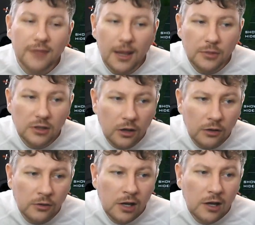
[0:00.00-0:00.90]
Let me
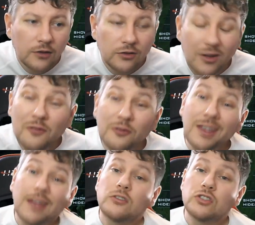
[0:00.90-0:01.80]
know, and don't
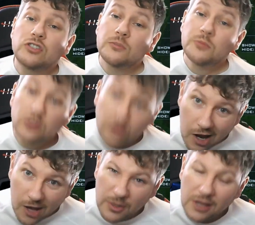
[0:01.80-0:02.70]
forget to
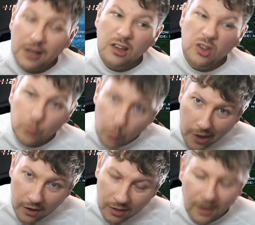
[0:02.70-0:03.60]
subscribe as
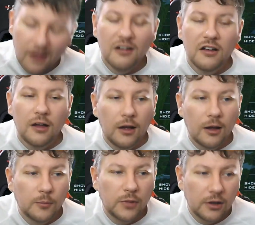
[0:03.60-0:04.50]
well.
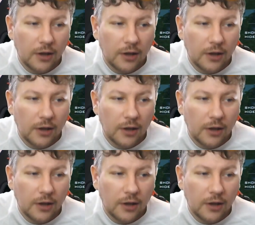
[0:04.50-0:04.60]
It